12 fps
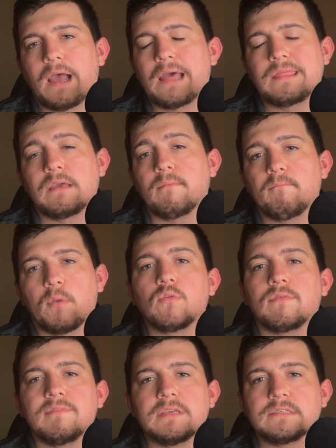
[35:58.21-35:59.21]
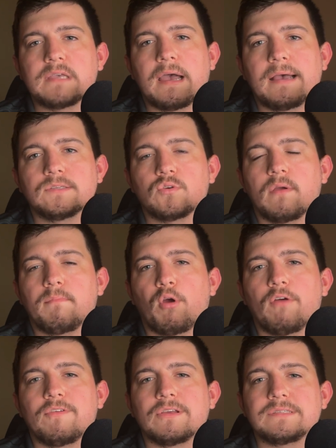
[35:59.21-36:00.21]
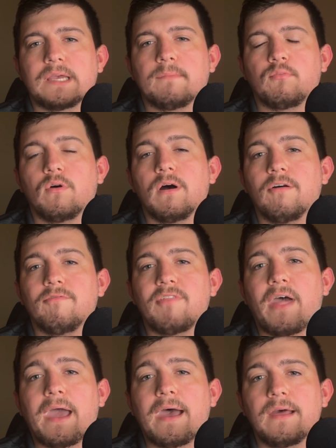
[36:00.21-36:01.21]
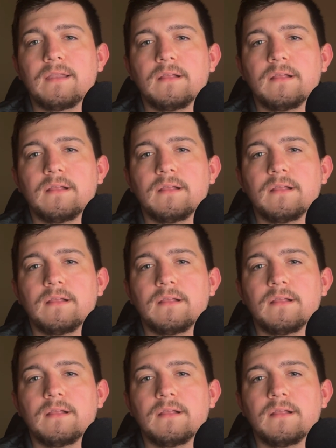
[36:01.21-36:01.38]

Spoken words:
I think both of these guys are a perfect example of that.